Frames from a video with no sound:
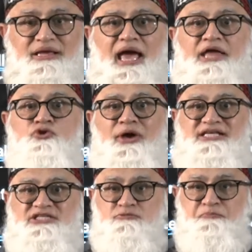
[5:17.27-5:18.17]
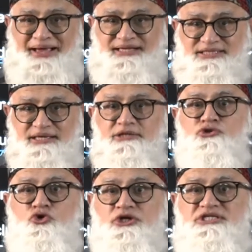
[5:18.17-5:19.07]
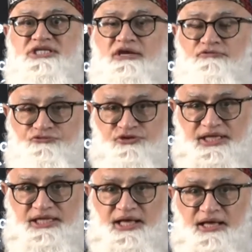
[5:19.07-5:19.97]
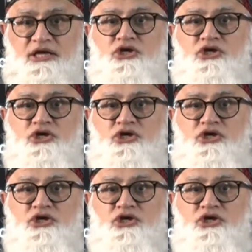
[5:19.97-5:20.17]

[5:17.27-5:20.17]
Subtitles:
and you expect to receive for the year,